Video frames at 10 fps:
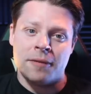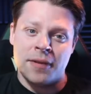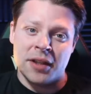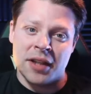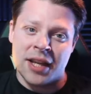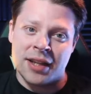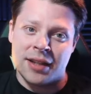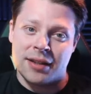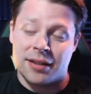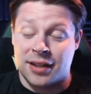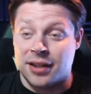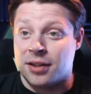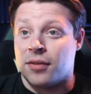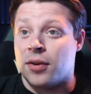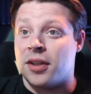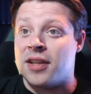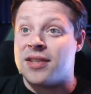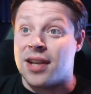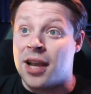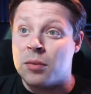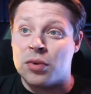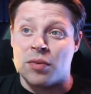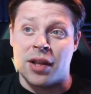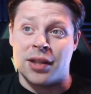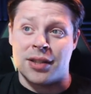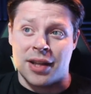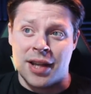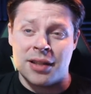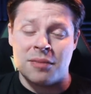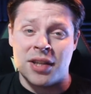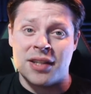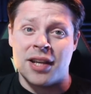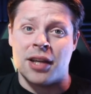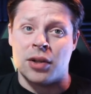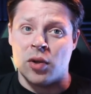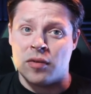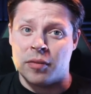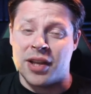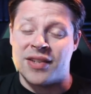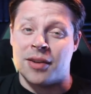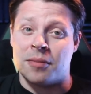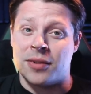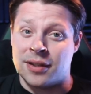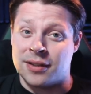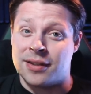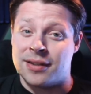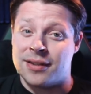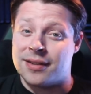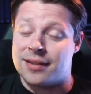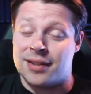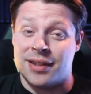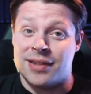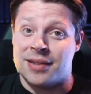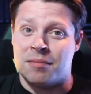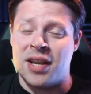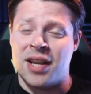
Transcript: I feel like, like at the very least, I would rather die than be taken over by something that's, that isn't